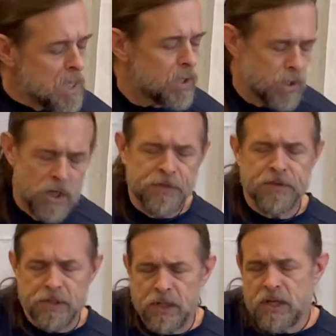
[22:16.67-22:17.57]

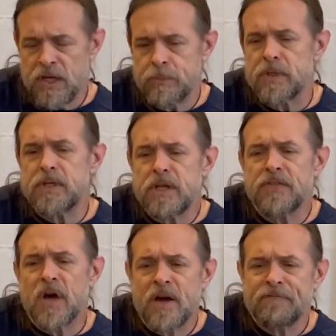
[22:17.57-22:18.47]
nothing lay
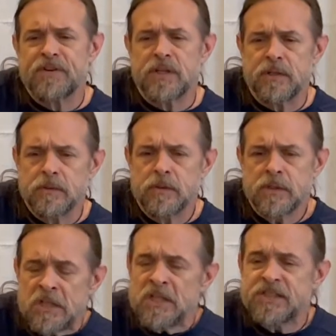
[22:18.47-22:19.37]
beneath our feet,
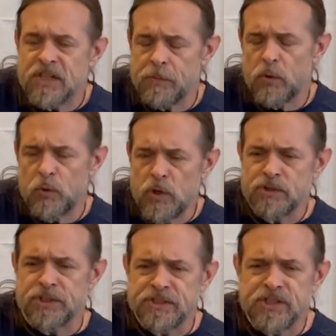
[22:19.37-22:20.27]
some
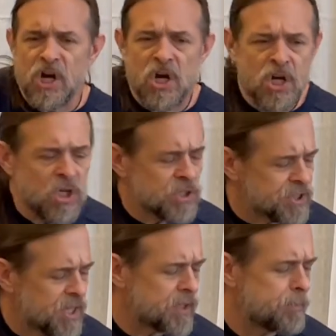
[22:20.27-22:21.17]
erosion scars
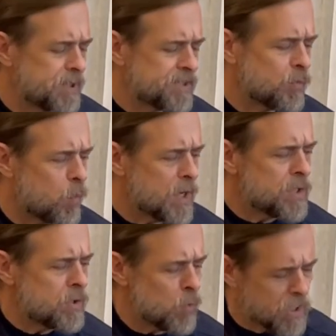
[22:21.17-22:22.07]
and a busy
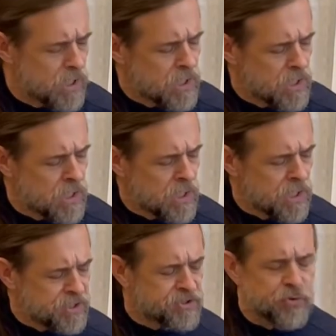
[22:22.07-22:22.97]

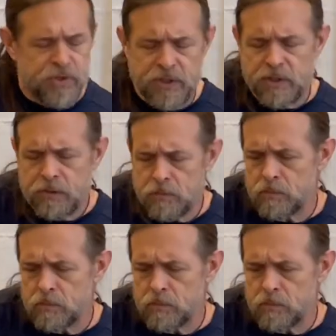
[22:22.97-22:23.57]
one-way street.